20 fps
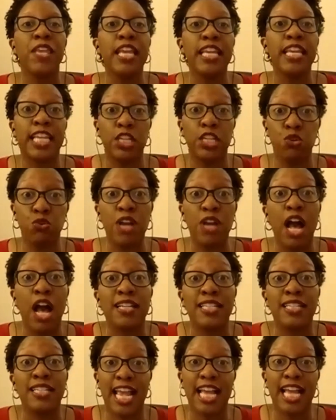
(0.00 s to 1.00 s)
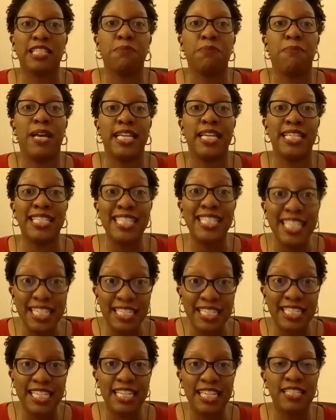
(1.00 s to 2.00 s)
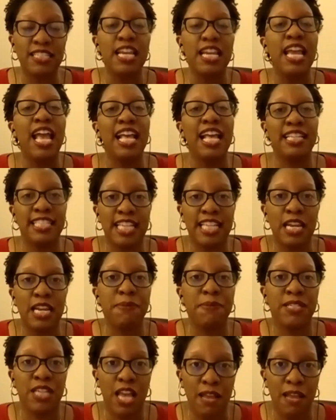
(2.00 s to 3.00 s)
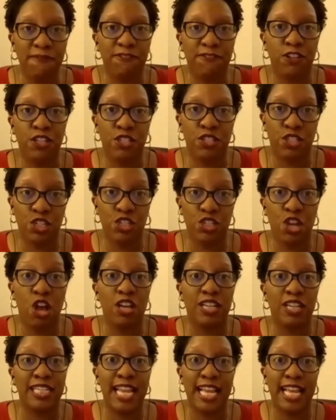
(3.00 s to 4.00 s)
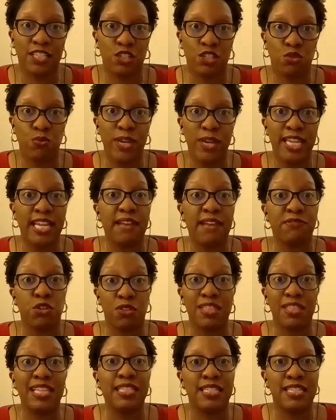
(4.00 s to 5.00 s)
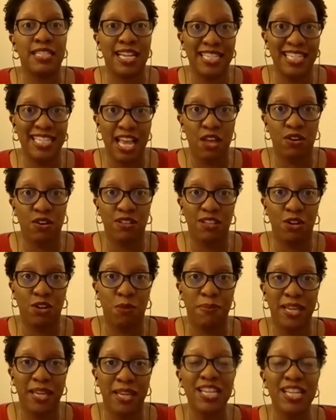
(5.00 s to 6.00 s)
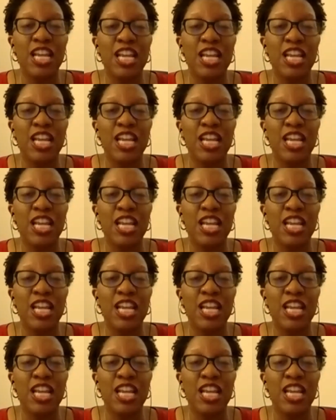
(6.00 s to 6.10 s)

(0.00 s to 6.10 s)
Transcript: Can you contact my assistant and set up a time for us to talk next week after things die down a little bit?